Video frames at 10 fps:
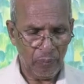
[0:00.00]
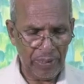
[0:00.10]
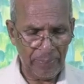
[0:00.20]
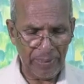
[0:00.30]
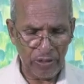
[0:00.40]

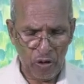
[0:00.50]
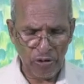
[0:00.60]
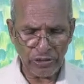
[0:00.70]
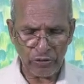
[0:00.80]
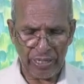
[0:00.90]
We
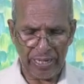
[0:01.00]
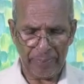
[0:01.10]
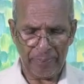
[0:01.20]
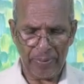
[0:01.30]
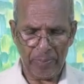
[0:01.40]
belong to
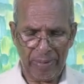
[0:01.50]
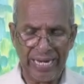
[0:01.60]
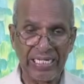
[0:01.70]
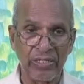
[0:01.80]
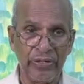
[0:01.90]
Him
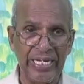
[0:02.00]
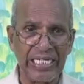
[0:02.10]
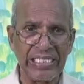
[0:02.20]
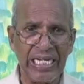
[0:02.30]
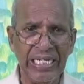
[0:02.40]
by
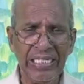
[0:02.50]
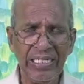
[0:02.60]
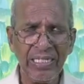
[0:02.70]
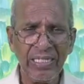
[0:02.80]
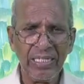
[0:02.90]
creation,
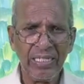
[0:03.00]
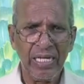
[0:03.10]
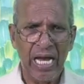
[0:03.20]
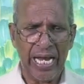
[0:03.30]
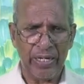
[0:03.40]

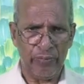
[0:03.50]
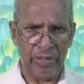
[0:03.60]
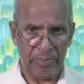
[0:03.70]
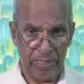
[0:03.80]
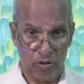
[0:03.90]
and
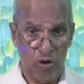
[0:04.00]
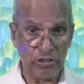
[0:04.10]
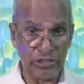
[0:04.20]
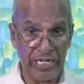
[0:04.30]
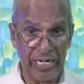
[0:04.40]
we
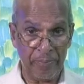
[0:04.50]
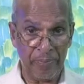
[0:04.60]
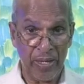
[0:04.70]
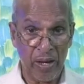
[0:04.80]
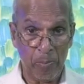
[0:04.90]
belong to
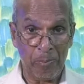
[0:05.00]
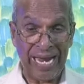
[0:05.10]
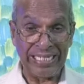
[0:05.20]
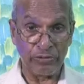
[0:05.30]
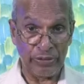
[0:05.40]
Him
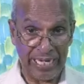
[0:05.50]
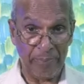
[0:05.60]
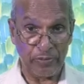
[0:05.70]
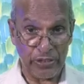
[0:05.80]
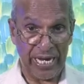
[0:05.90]
by
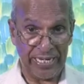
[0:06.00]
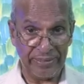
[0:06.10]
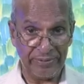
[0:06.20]
redemption.